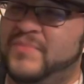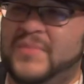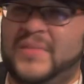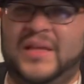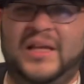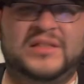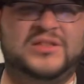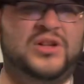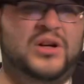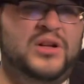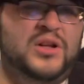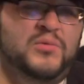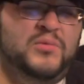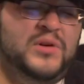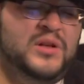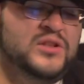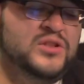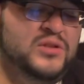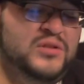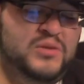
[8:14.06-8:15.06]
That's all they
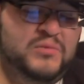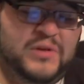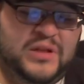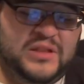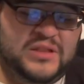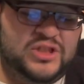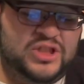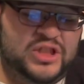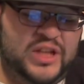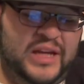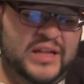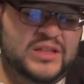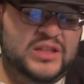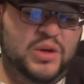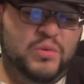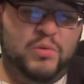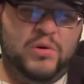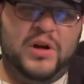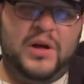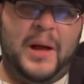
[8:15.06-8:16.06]
want to do. They want to change,
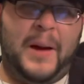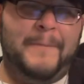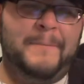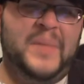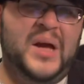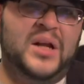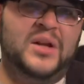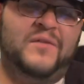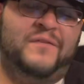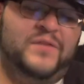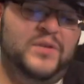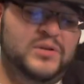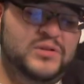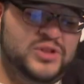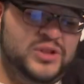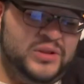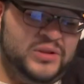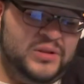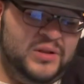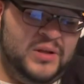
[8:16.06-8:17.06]
they want a better
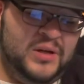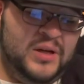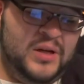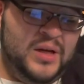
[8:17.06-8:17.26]
future.